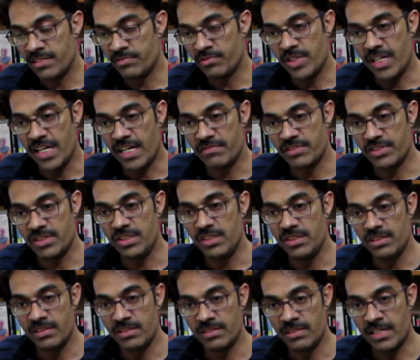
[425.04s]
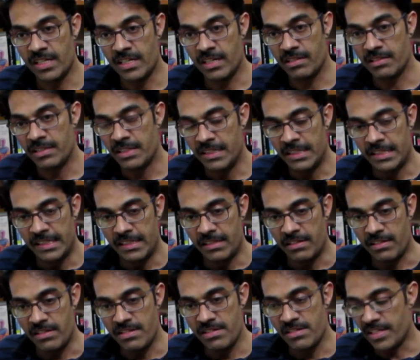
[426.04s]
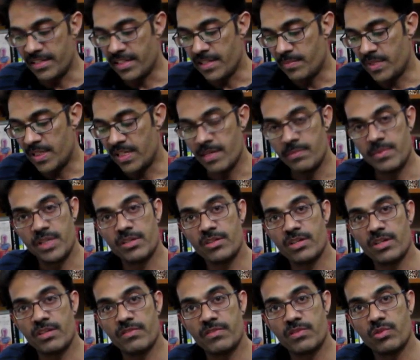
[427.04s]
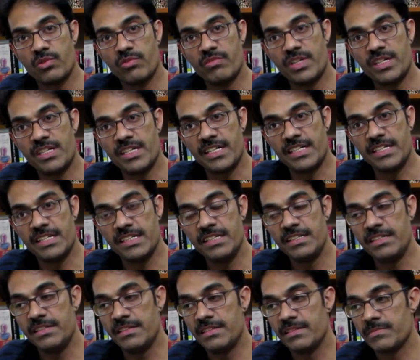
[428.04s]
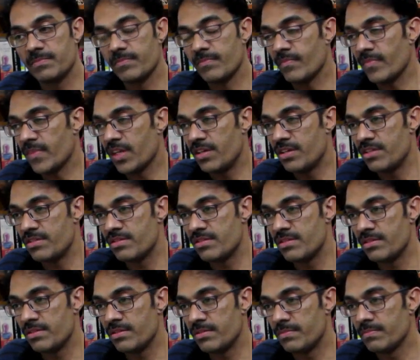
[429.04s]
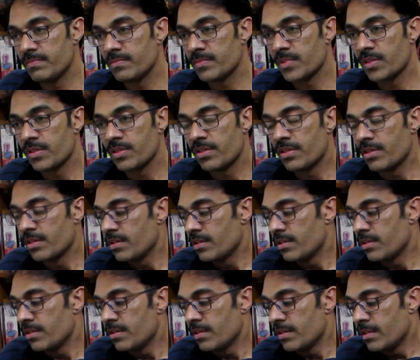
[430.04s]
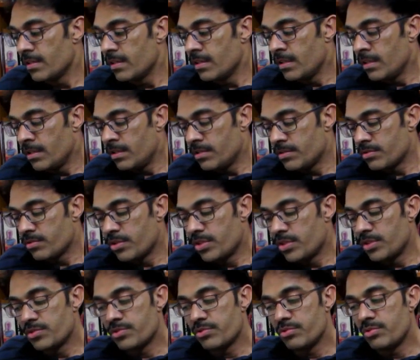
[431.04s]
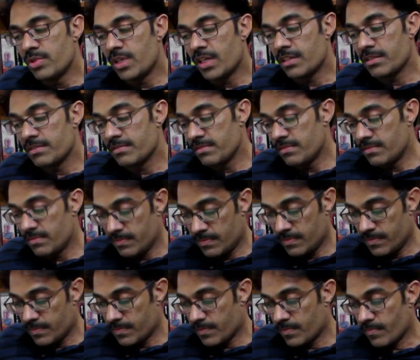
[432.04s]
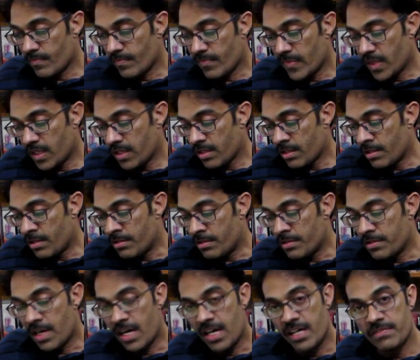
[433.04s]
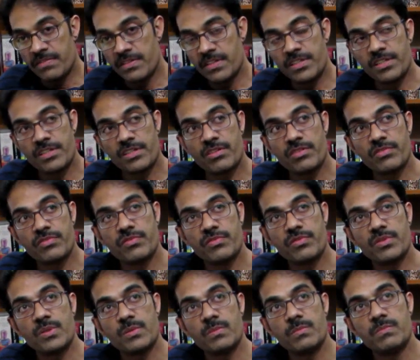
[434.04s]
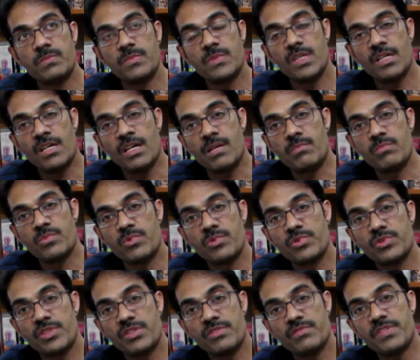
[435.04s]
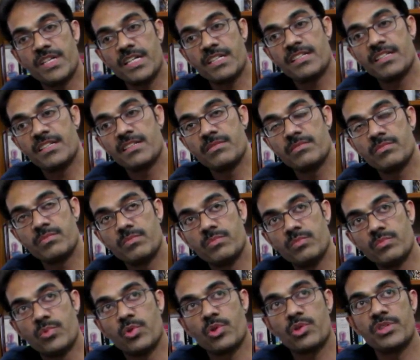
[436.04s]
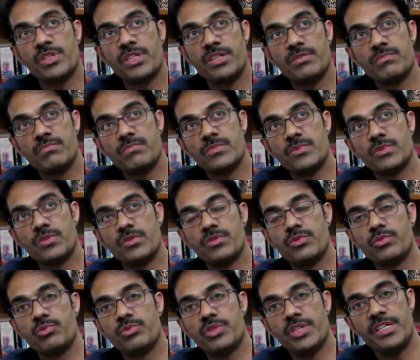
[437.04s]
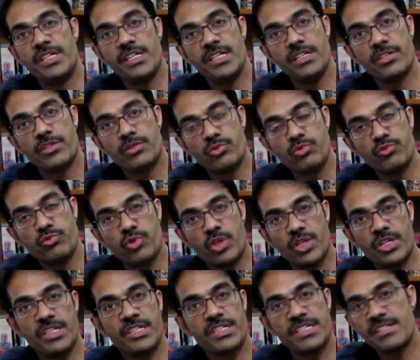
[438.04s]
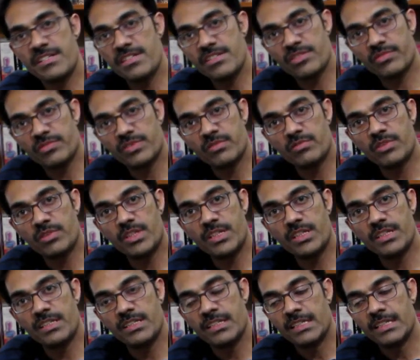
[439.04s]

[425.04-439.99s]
we have seen the recent epidemic of COVID-19 is uh, is going to uh, a high figure of uh, almost infecting more than 230 or 240 countries of the world